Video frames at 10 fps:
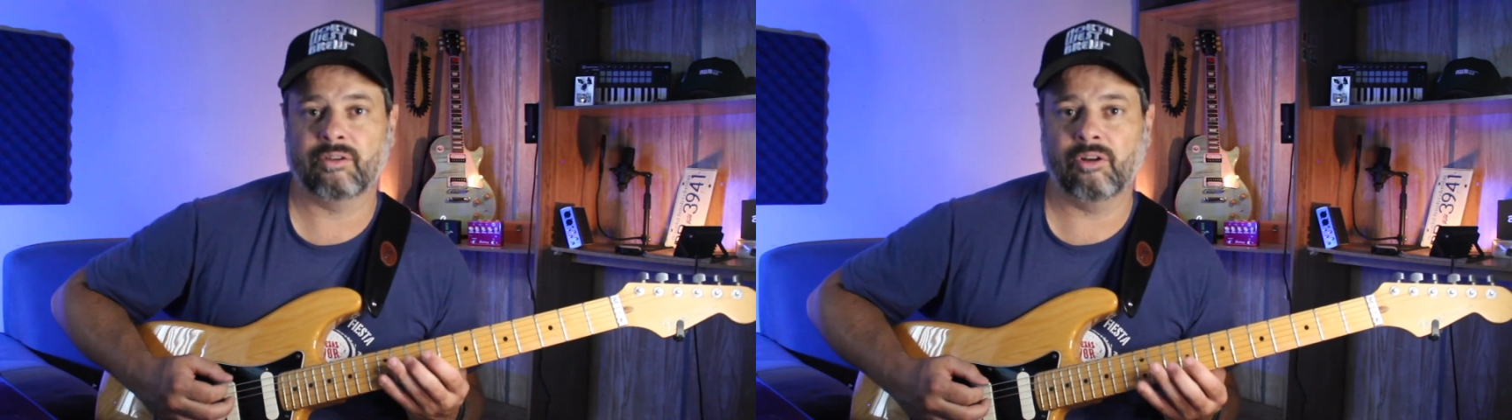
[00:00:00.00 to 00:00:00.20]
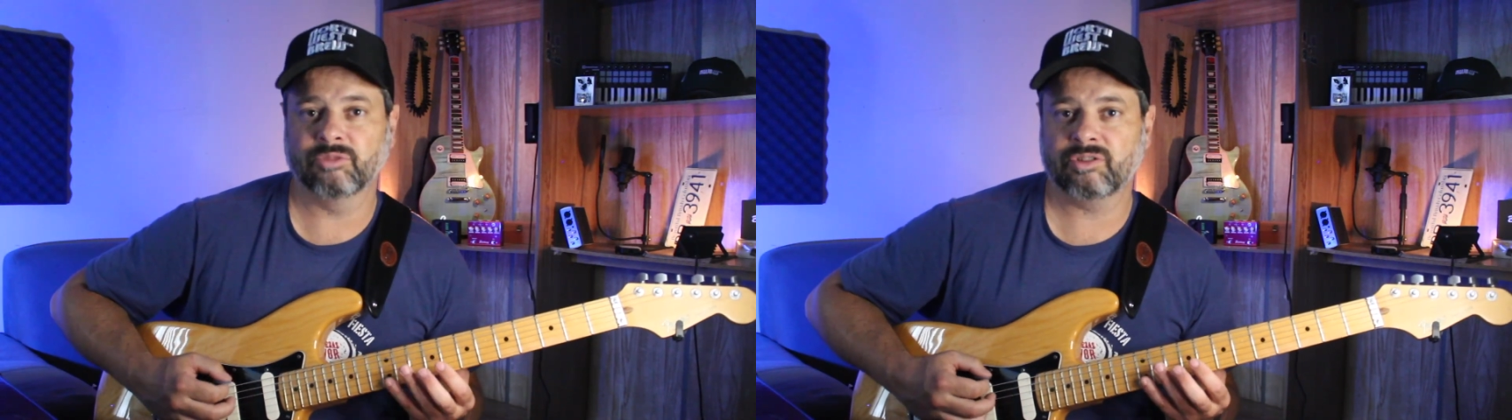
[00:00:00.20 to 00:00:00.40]

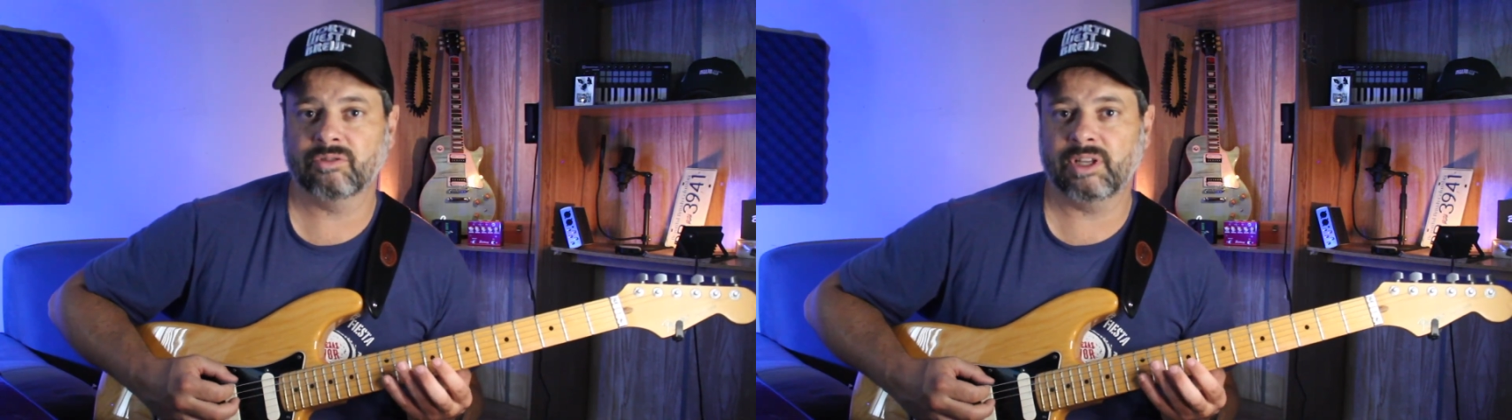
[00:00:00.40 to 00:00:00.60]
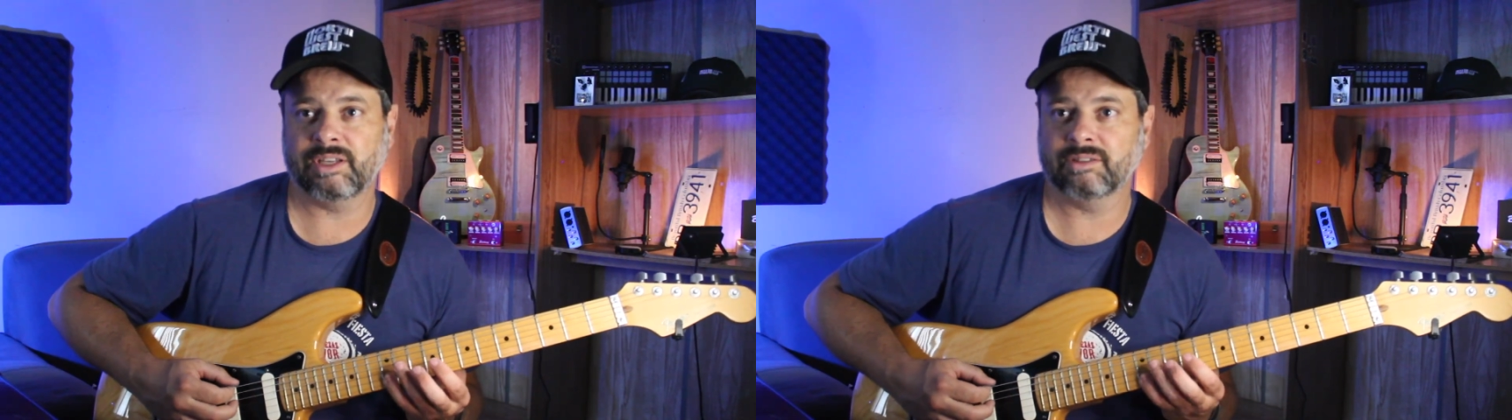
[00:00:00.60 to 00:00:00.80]

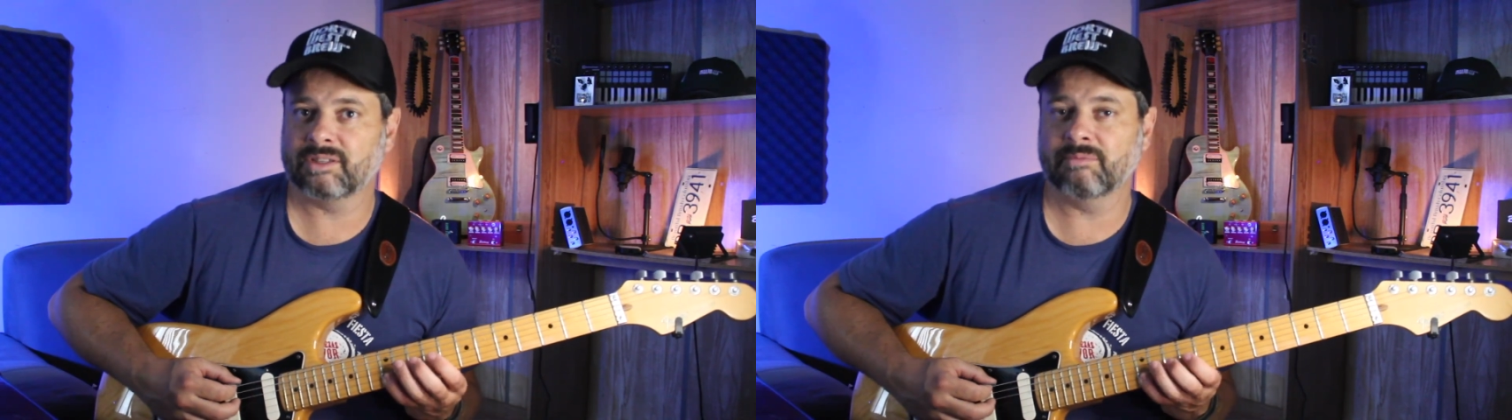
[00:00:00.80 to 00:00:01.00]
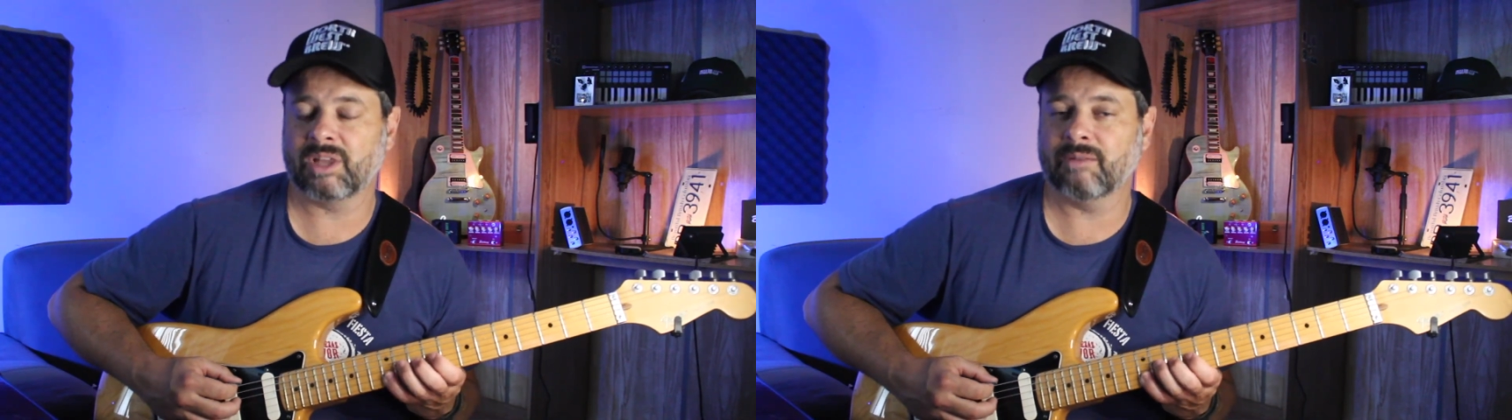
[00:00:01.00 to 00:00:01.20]
Homeschooling,
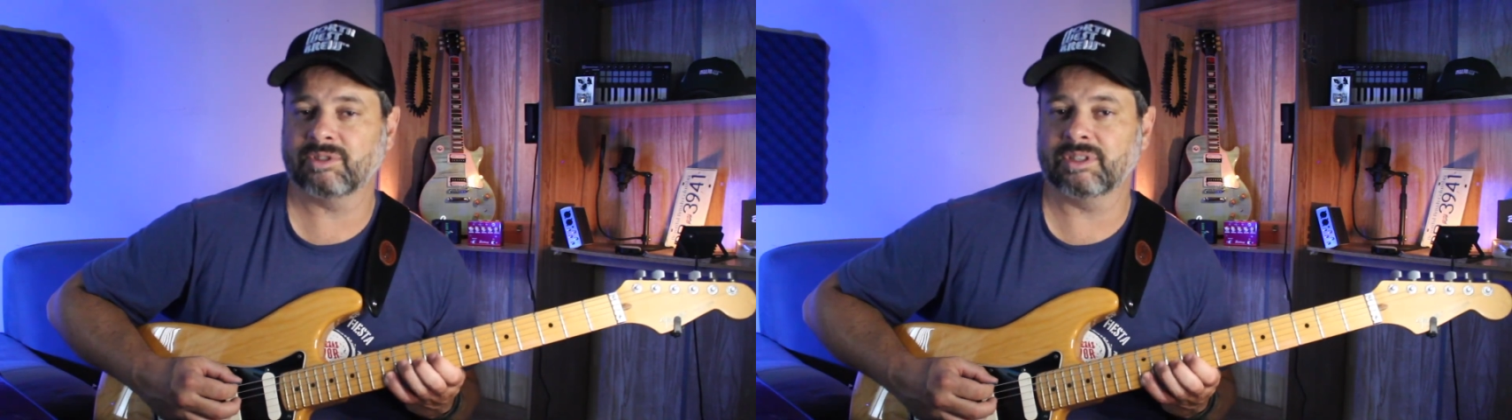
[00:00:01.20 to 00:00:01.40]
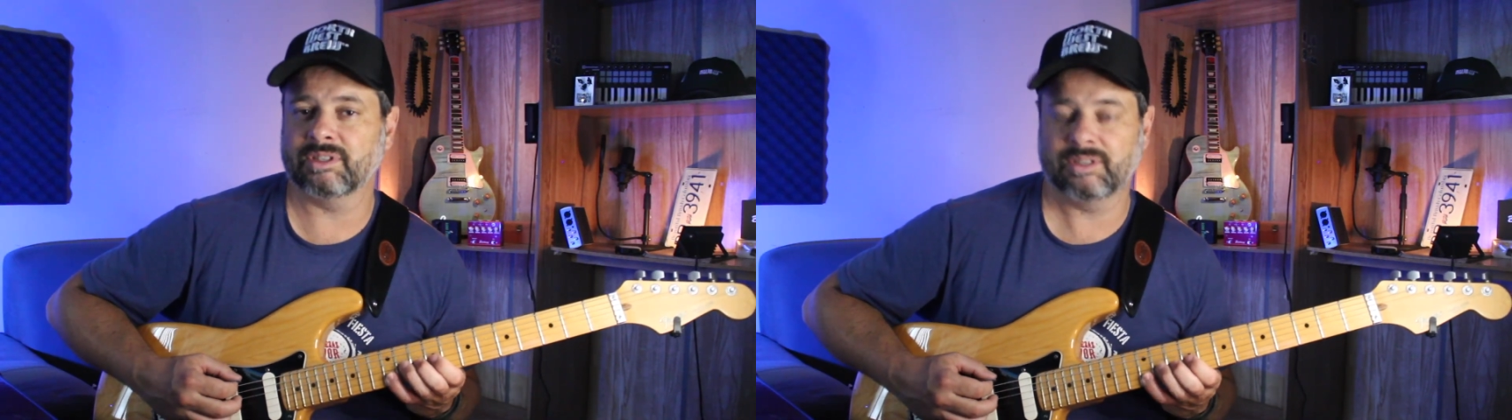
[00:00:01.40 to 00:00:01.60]

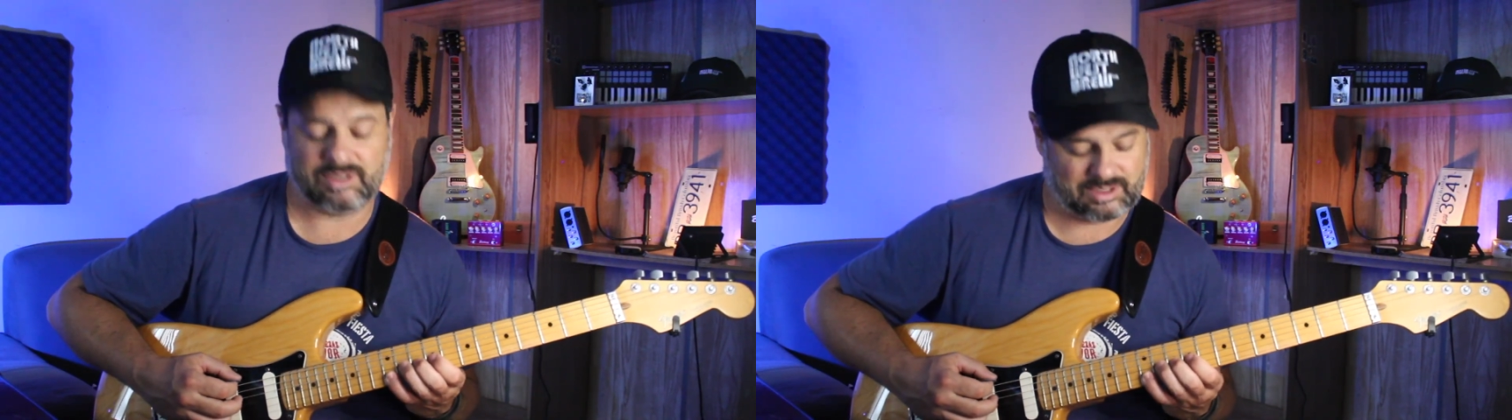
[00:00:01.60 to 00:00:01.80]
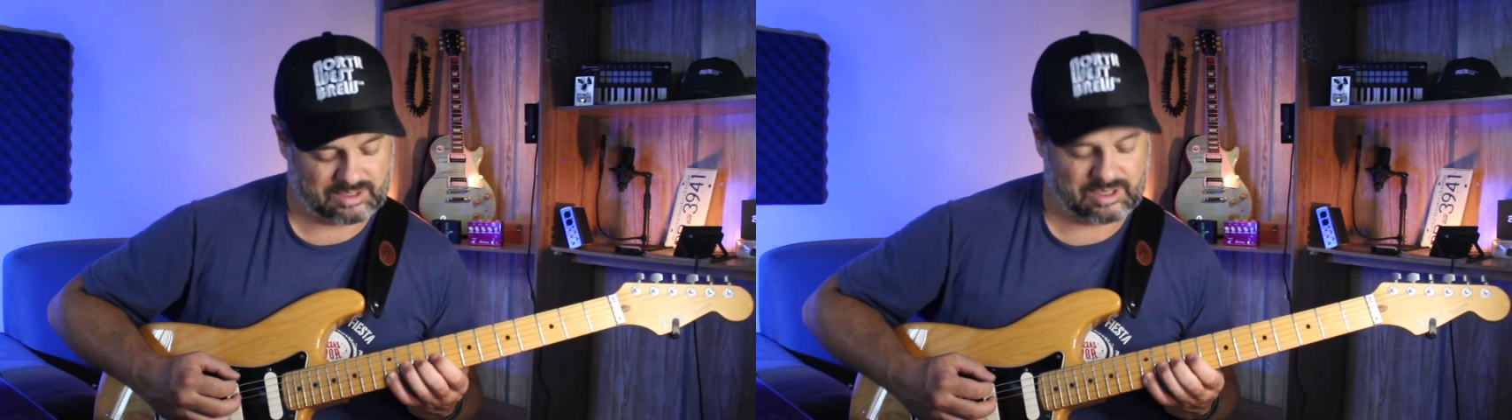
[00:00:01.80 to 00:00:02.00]
sometimes
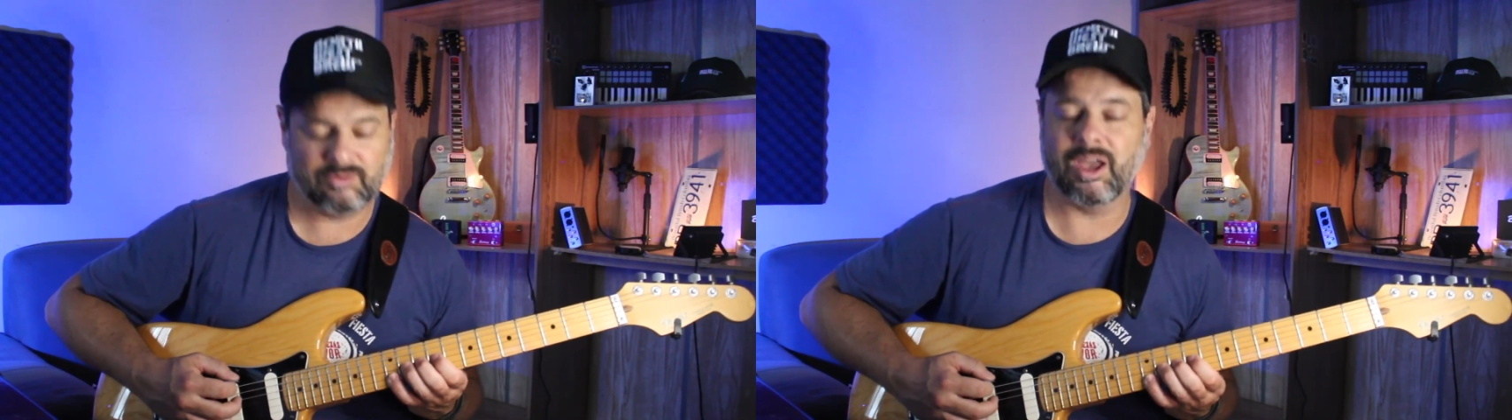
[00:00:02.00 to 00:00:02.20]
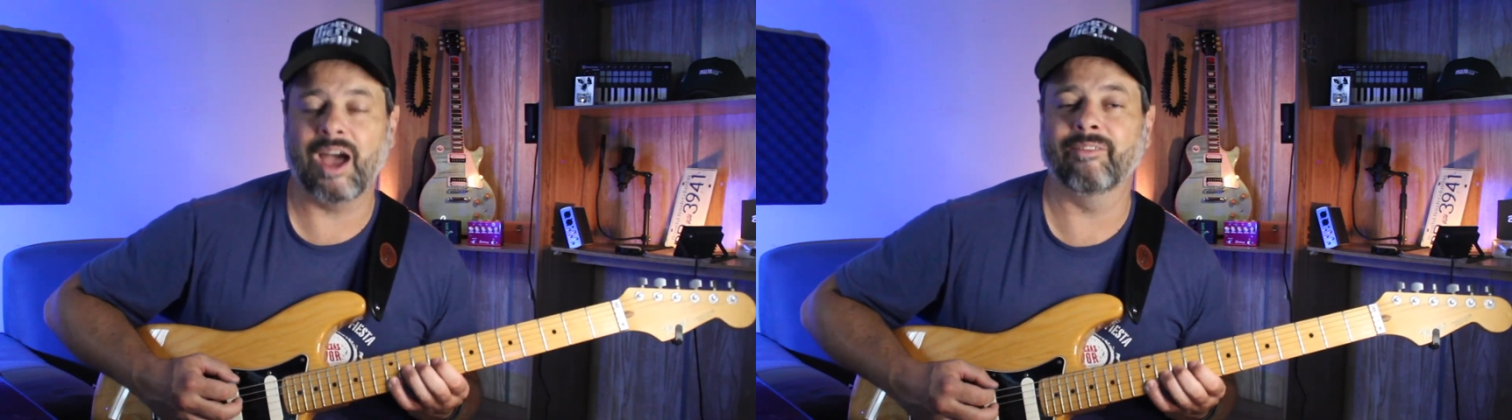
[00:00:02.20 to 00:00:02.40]

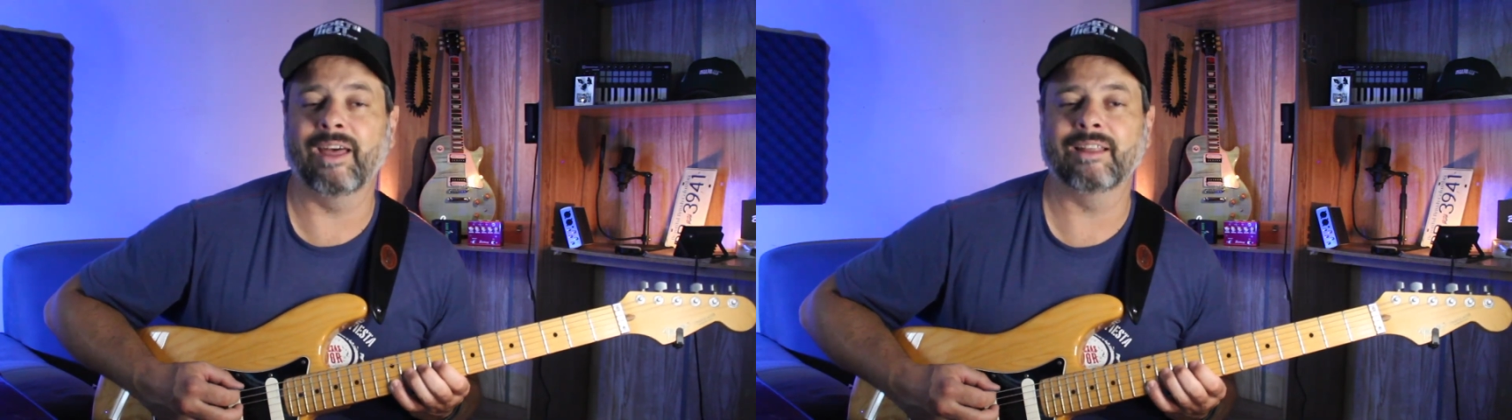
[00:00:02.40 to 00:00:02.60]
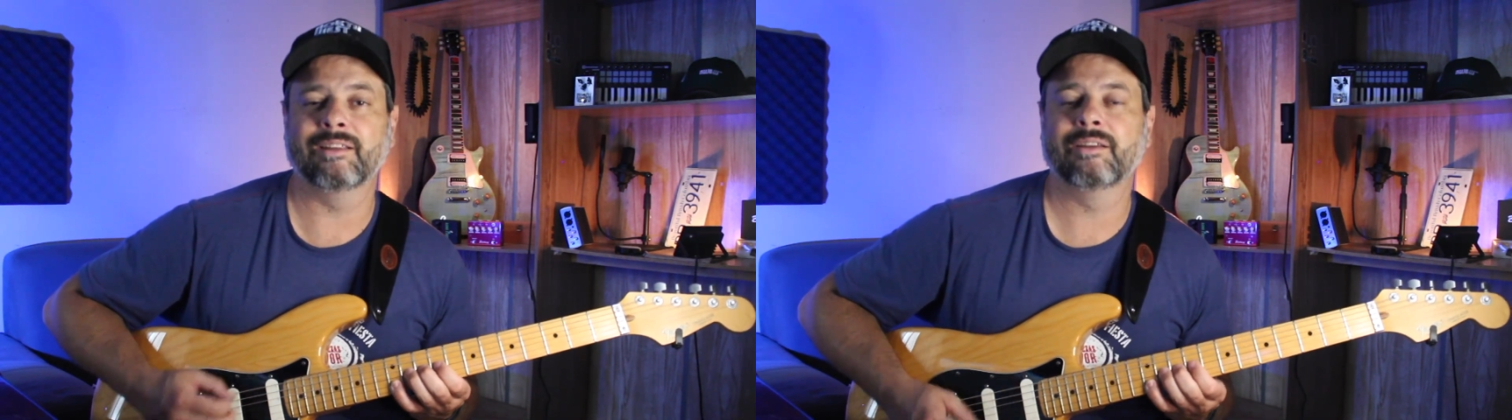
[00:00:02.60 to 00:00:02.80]
we have
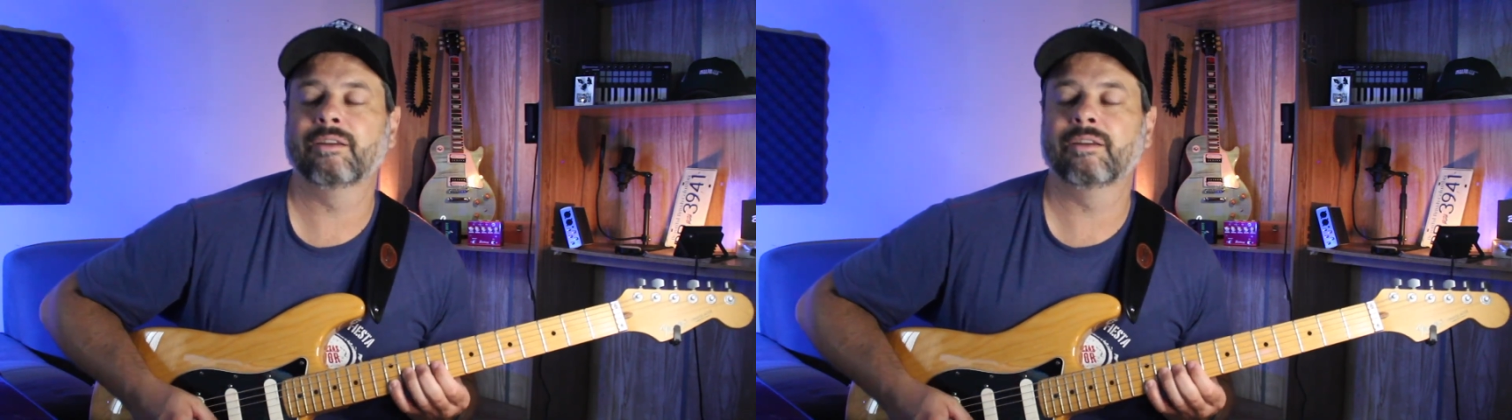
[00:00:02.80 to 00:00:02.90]
that.